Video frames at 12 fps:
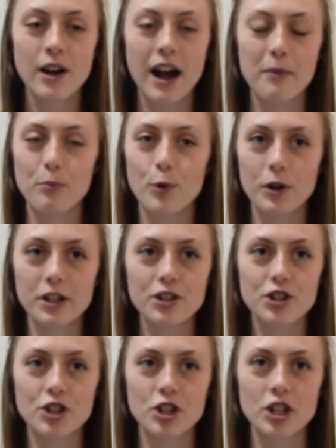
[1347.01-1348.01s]
I'm pretty
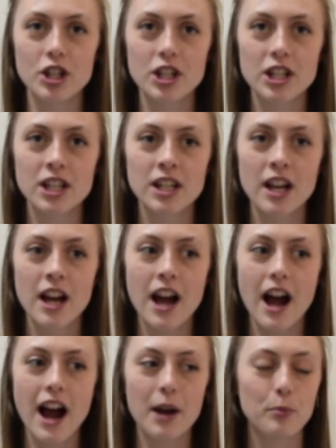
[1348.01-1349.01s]
sure
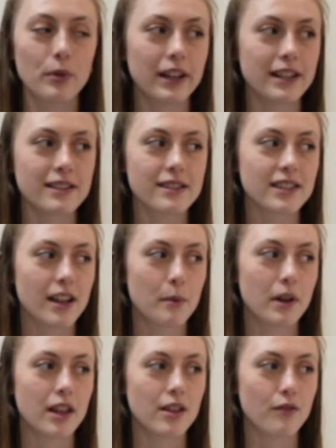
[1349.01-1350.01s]
I planted some
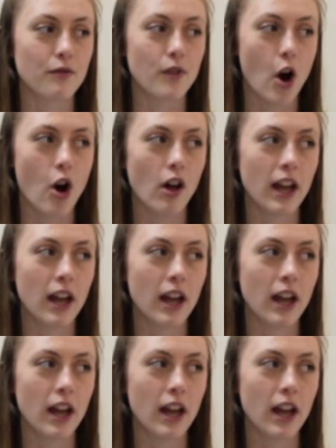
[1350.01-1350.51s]
in the fall,